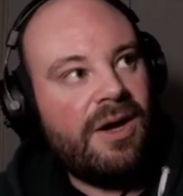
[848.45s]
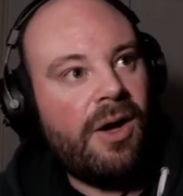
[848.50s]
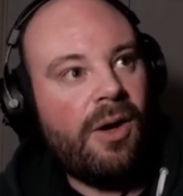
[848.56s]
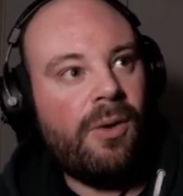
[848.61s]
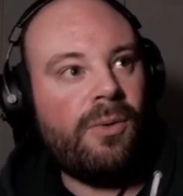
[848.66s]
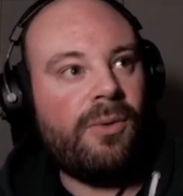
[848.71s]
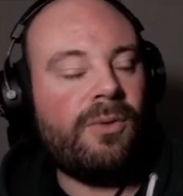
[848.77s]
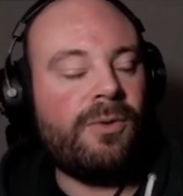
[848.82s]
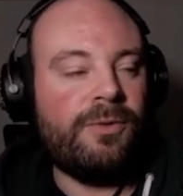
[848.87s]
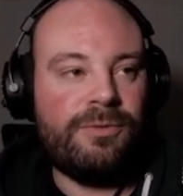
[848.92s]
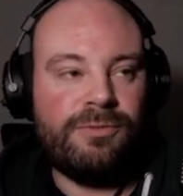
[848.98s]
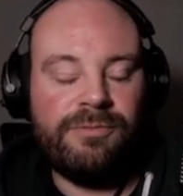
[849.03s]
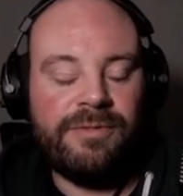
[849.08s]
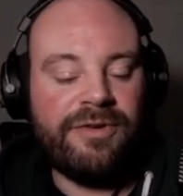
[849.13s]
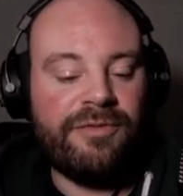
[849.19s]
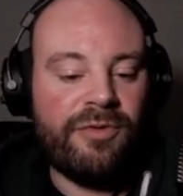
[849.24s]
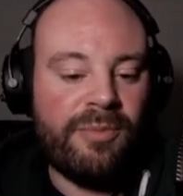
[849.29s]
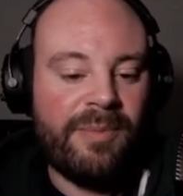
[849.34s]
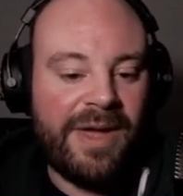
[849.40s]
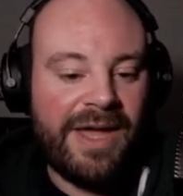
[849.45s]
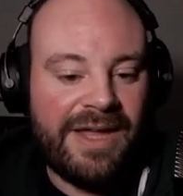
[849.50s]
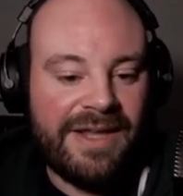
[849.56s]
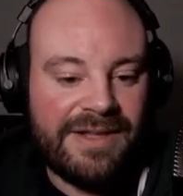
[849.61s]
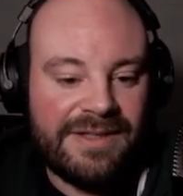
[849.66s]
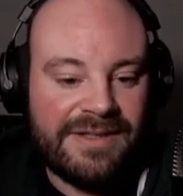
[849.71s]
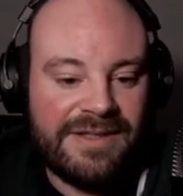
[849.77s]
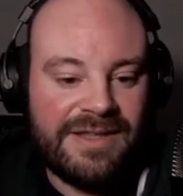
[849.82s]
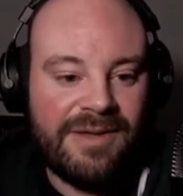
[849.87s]
old
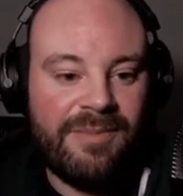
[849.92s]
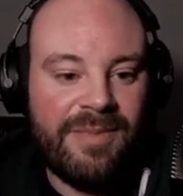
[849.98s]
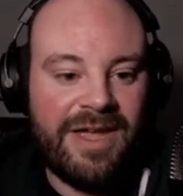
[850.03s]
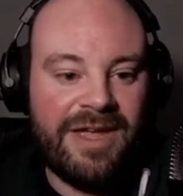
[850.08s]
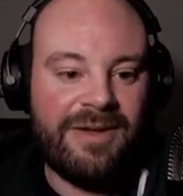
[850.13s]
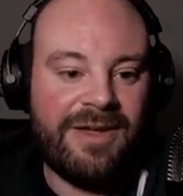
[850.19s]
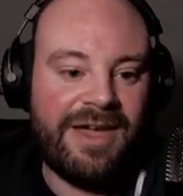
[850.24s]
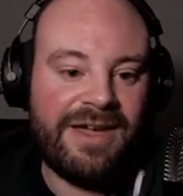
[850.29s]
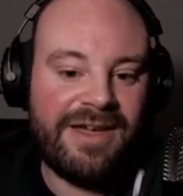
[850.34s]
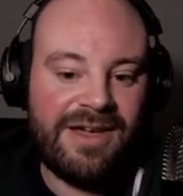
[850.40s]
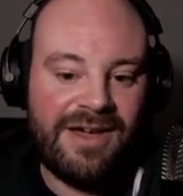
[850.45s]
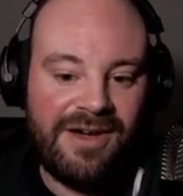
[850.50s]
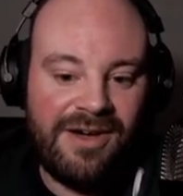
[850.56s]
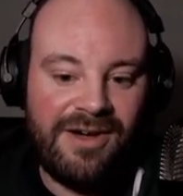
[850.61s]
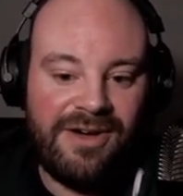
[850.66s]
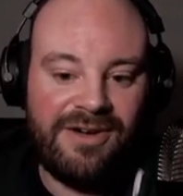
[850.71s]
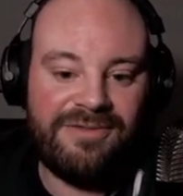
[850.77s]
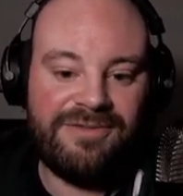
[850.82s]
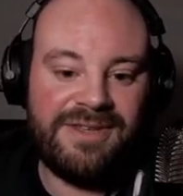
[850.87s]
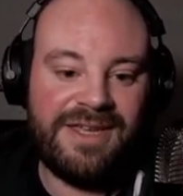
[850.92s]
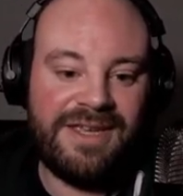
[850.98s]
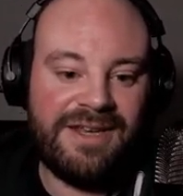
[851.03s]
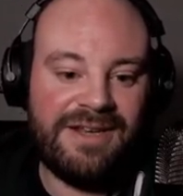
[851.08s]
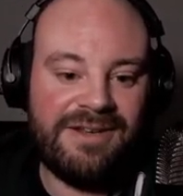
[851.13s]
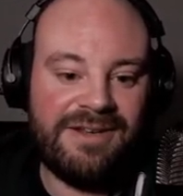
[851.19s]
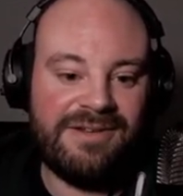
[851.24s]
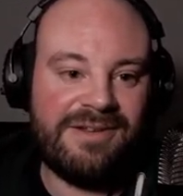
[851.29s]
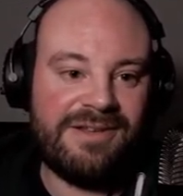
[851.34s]
riverbeds that may get carved
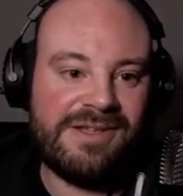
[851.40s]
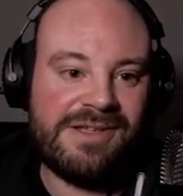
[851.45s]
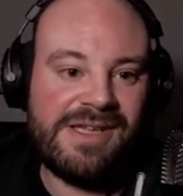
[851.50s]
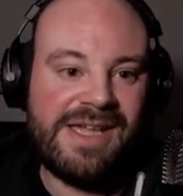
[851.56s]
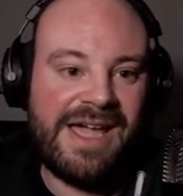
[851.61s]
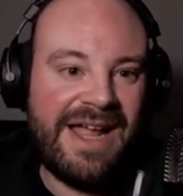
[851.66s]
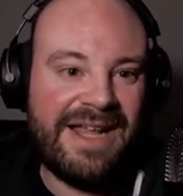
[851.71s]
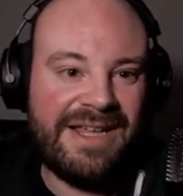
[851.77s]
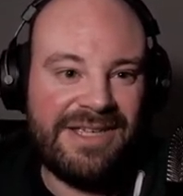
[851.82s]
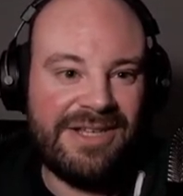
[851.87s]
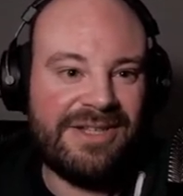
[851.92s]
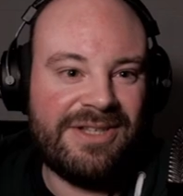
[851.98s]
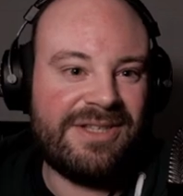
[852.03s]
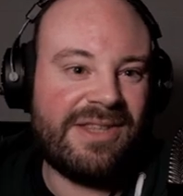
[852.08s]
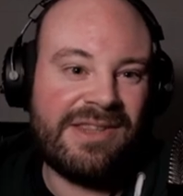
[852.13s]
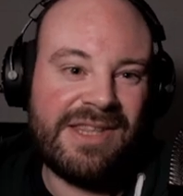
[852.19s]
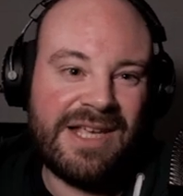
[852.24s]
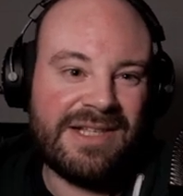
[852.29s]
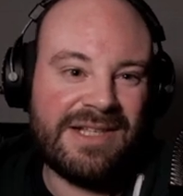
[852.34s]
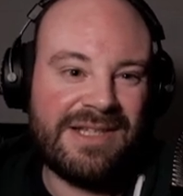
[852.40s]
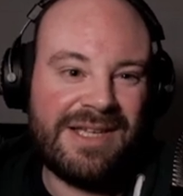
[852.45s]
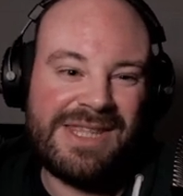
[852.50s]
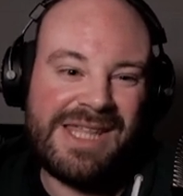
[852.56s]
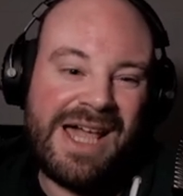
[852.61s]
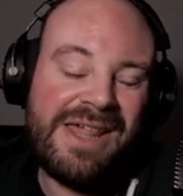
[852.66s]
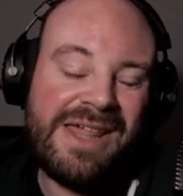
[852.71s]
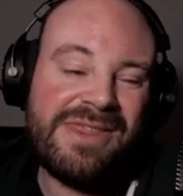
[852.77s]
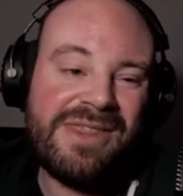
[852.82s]
in canyons and things like
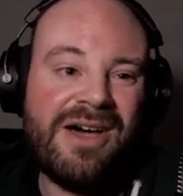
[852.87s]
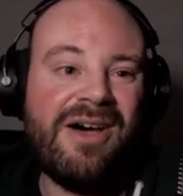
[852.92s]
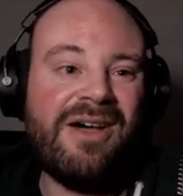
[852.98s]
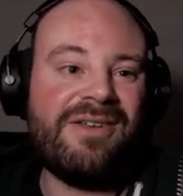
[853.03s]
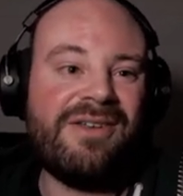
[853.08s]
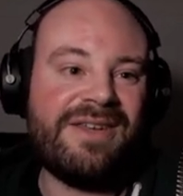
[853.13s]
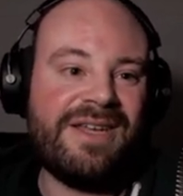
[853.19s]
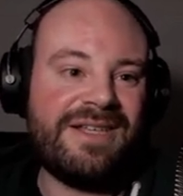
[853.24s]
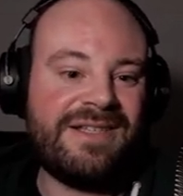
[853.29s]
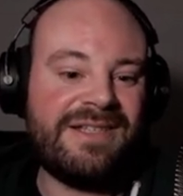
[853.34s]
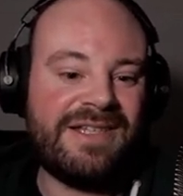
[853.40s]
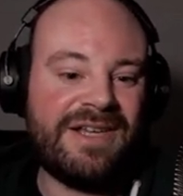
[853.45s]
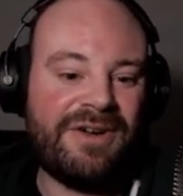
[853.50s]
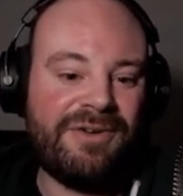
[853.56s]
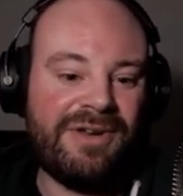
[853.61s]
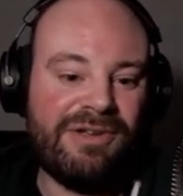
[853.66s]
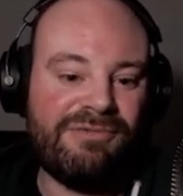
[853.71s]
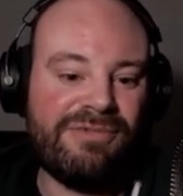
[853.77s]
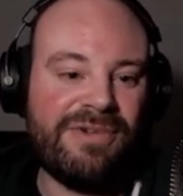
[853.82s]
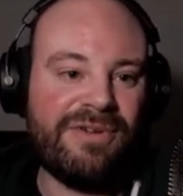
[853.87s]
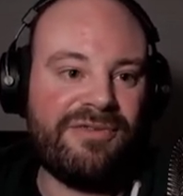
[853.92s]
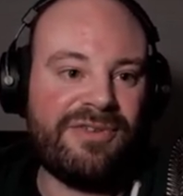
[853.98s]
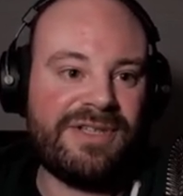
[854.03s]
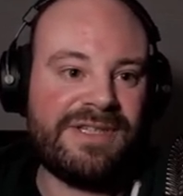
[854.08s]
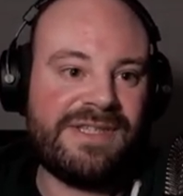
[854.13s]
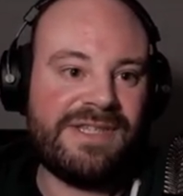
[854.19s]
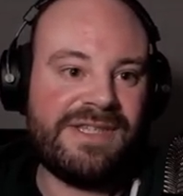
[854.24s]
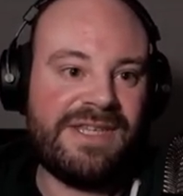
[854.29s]
that aren't necessarily
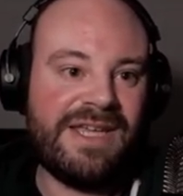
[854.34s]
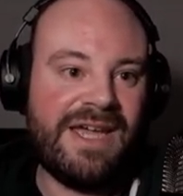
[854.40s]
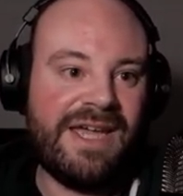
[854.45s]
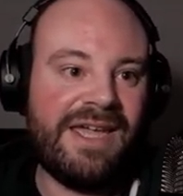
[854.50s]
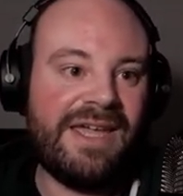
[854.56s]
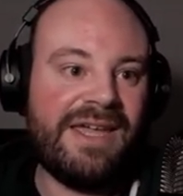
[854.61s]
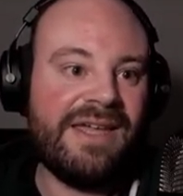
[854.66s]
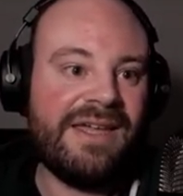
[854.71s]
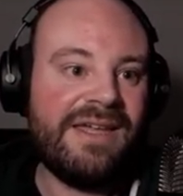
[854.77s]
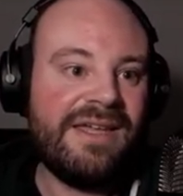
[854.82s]
rivers today.